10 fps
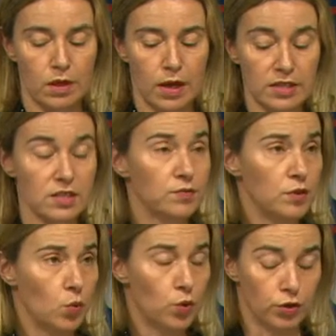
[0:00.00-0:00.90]
as if the
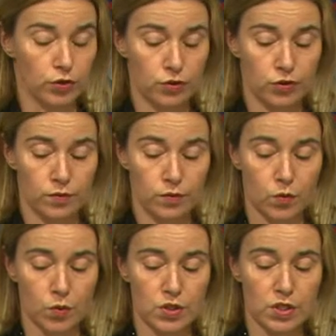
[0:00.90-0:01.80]
word
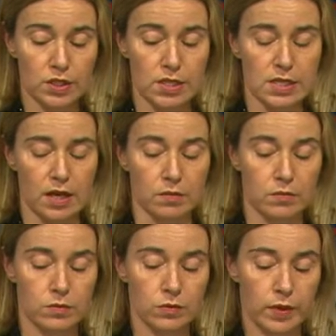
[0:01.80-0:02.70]
was still the same,
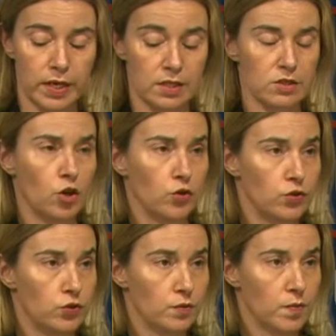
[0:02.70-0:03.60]
when it is
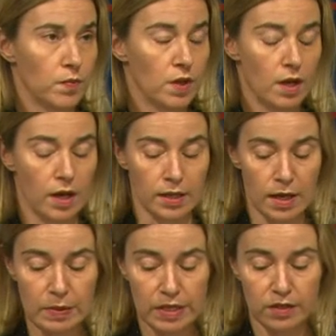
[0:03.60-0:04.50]
not. And I
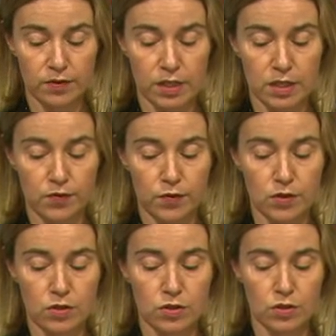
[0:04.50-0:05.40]
believe it is
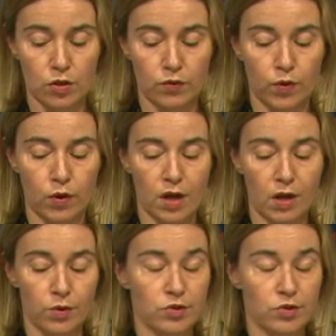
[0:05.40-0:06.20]
first of all our